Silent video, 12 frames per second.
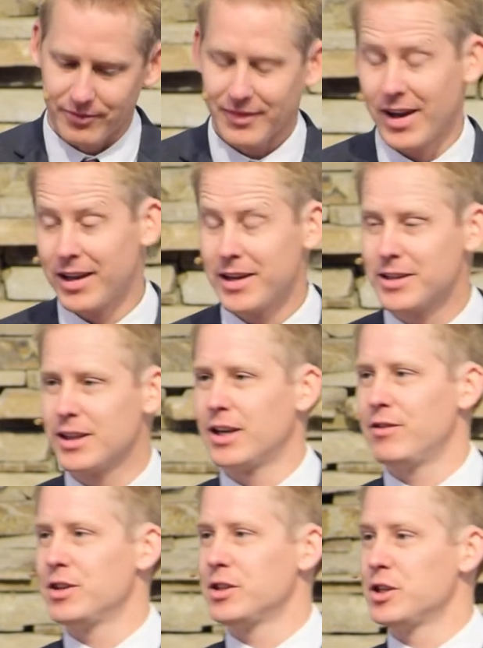I like to think of
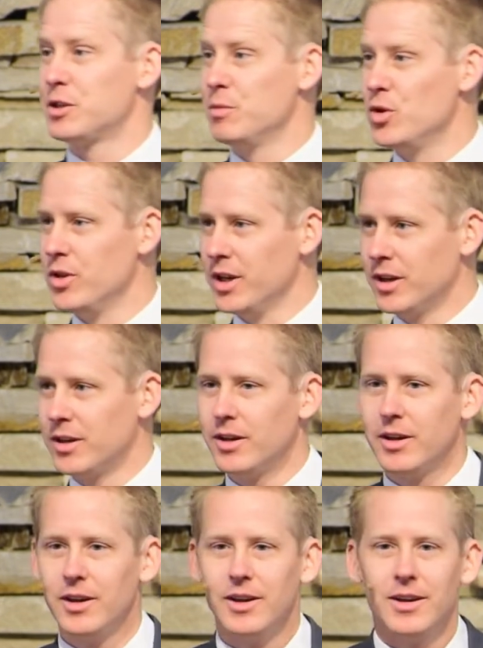it as a smoothie.
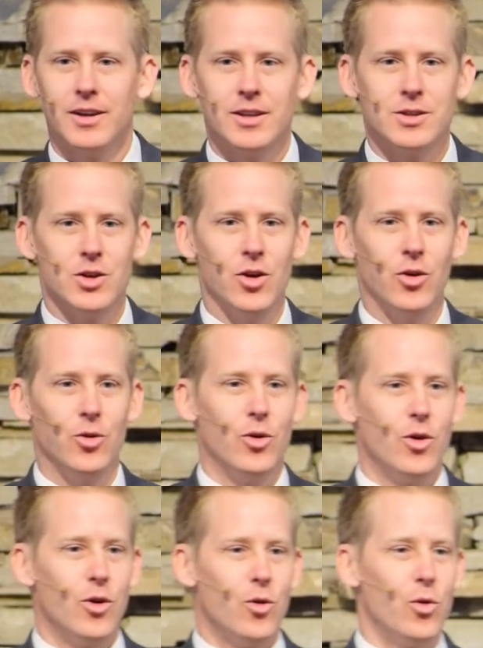So
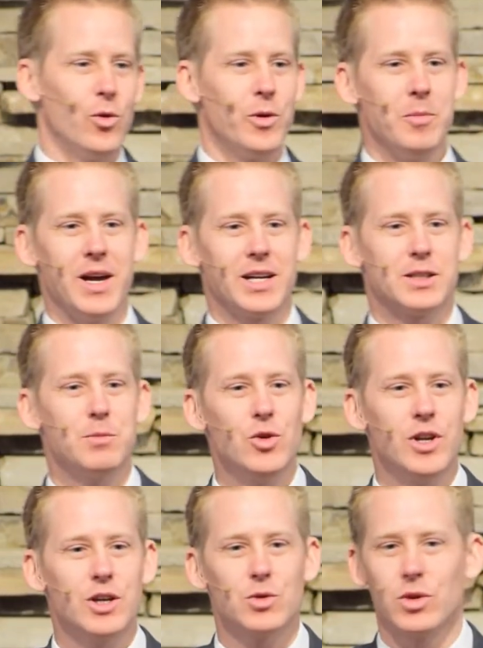when we make
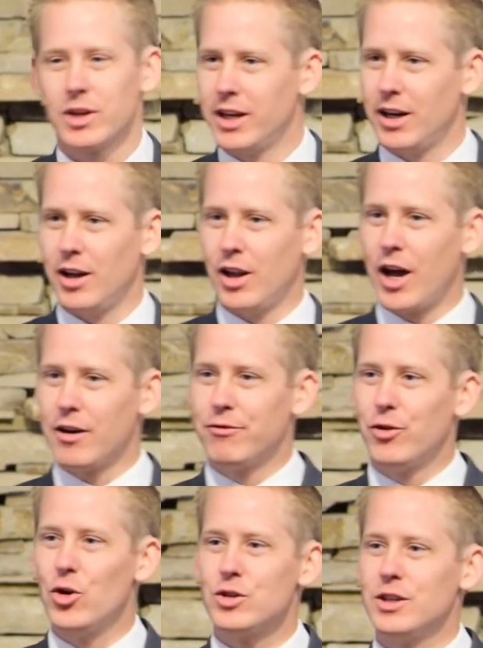smoothies, we'll get a lot of
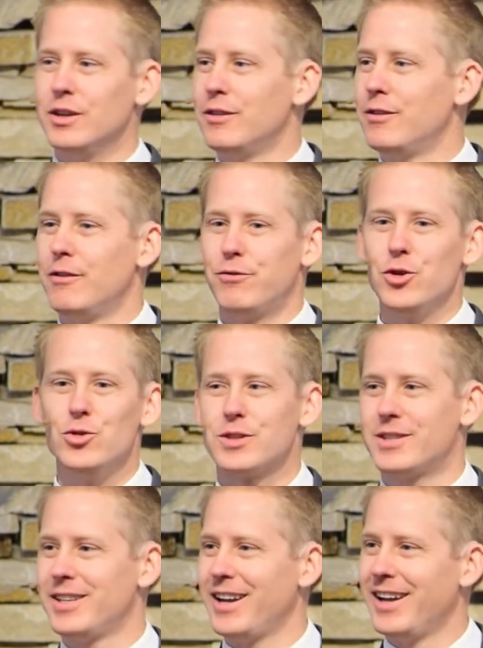frozen
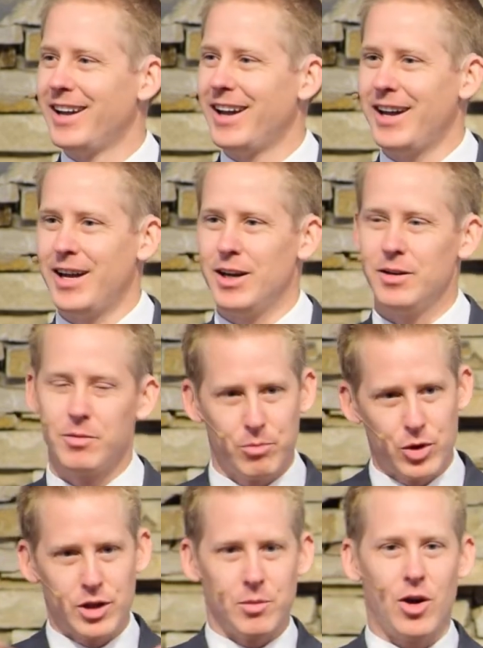fruits and
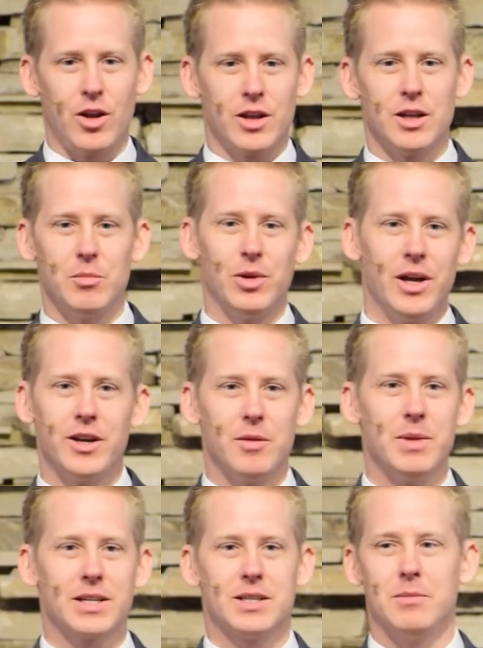put them all in the blender and
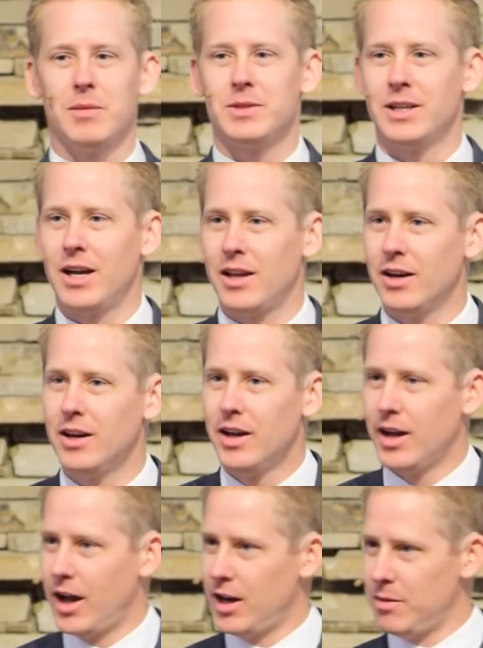mix them up together,
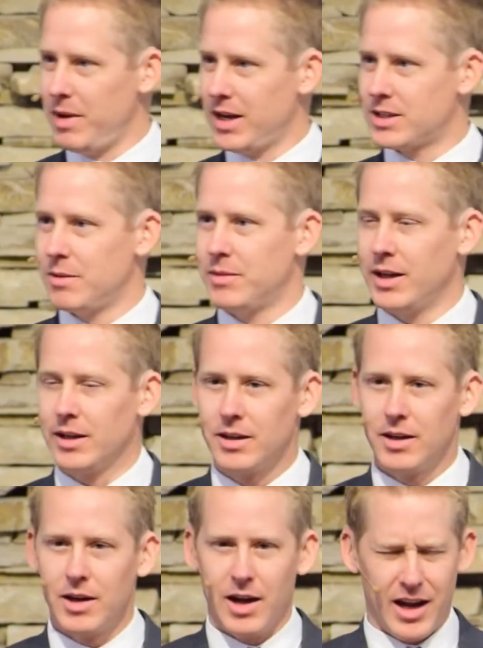and you make something. And
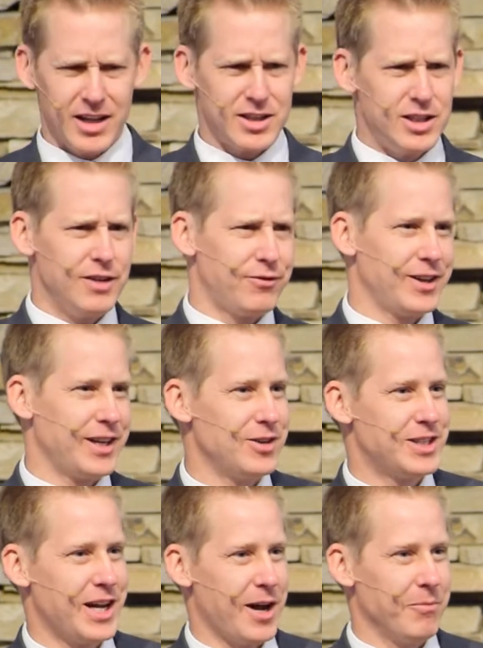it's different every
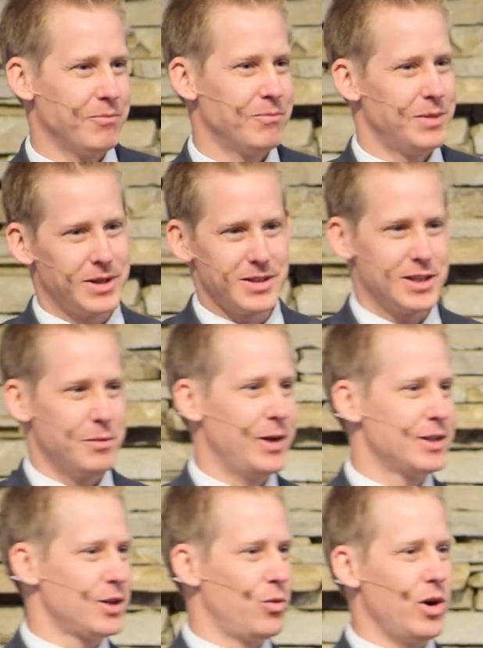time because it
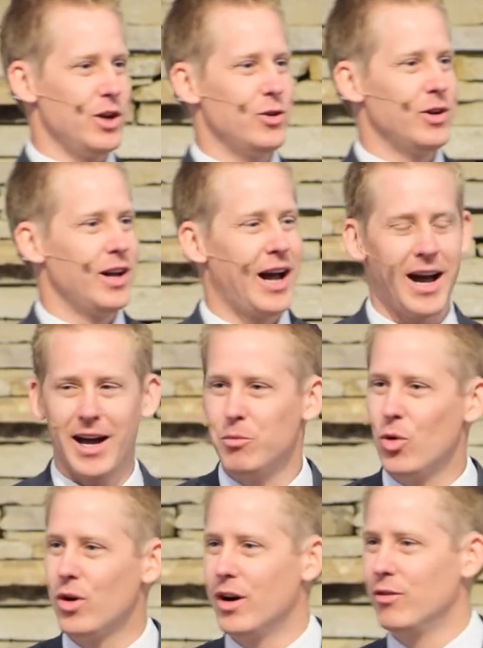depends on what you had
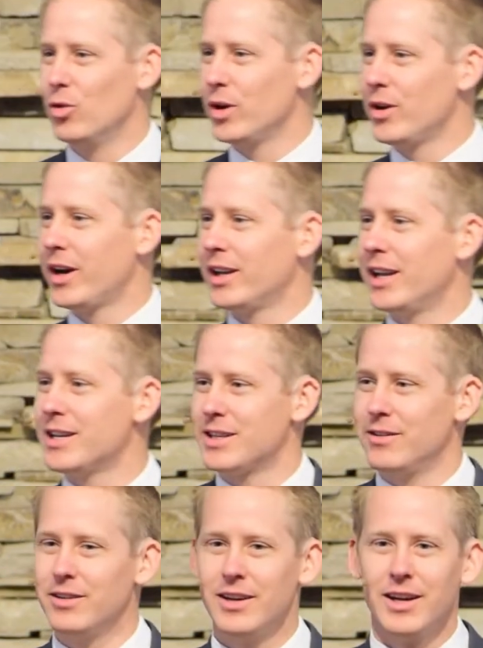more of and what you had less
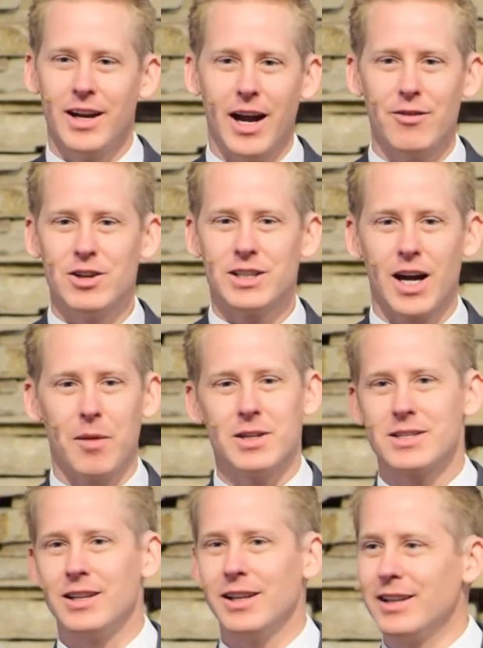of. Every time
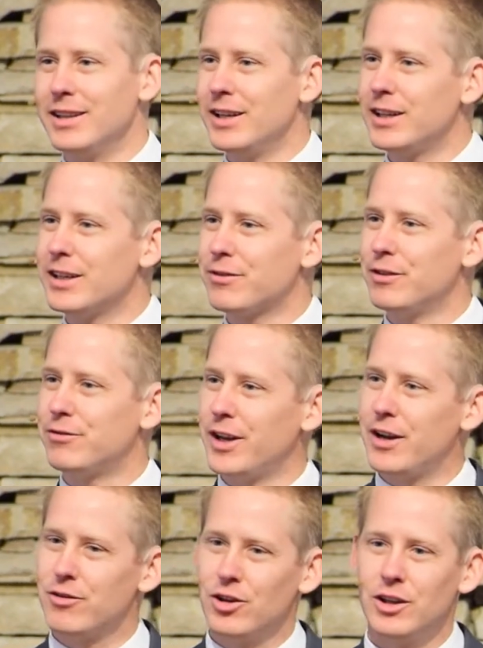it's a little different
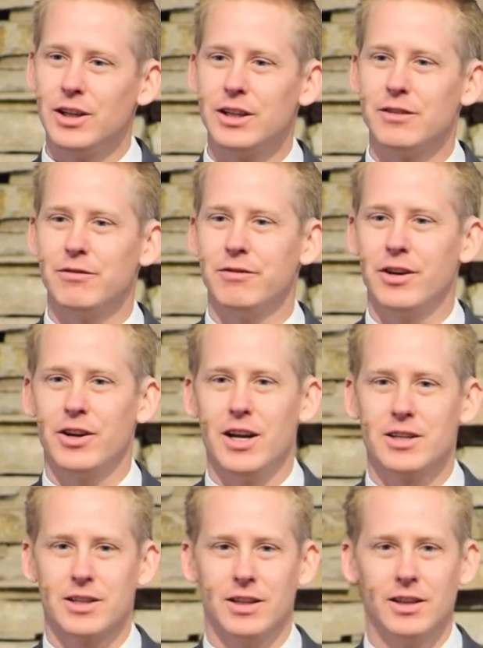flavor, a little different
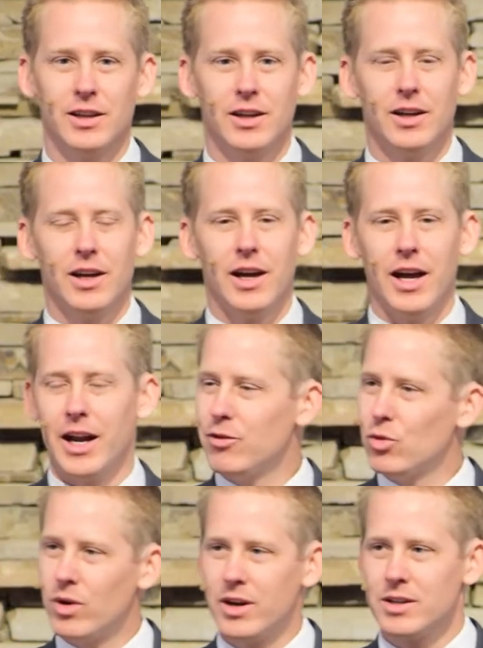variation, and
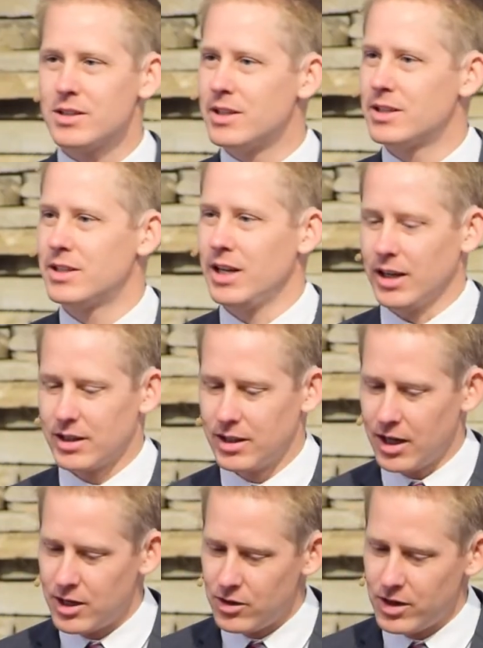everyone is distinct
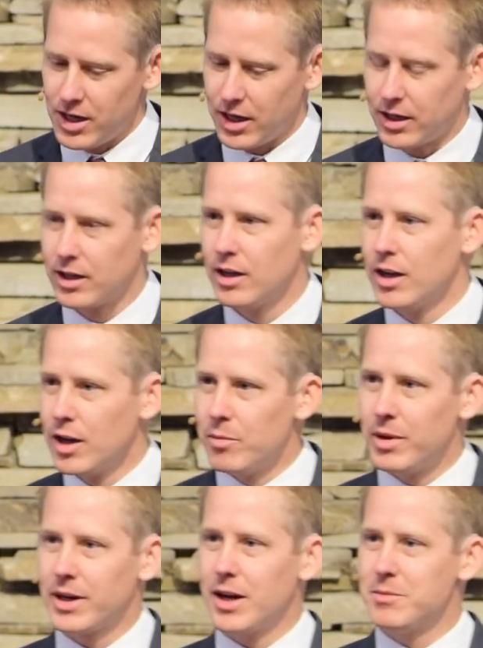and unique, but
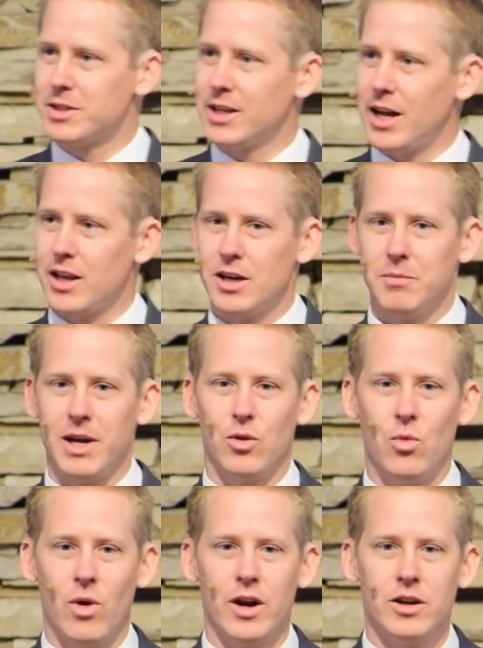it comes together to make
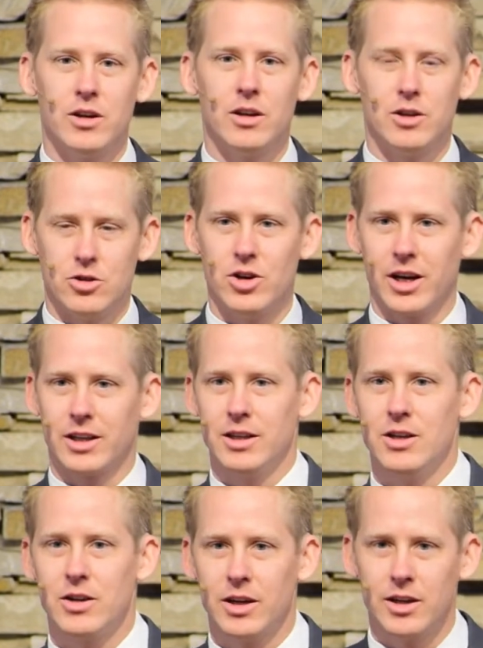one drink that
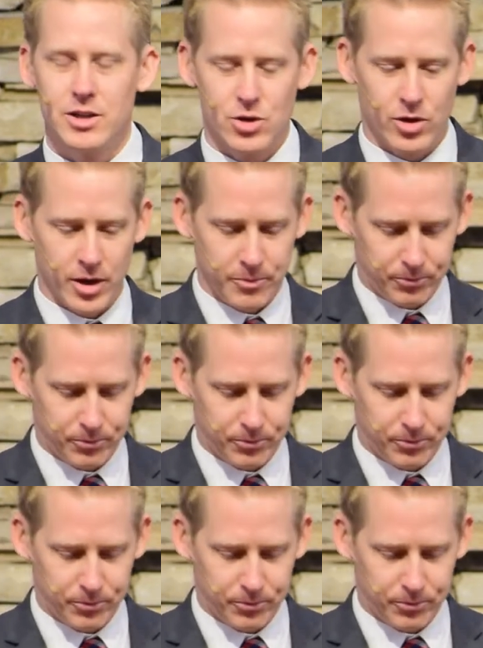you can enjoy.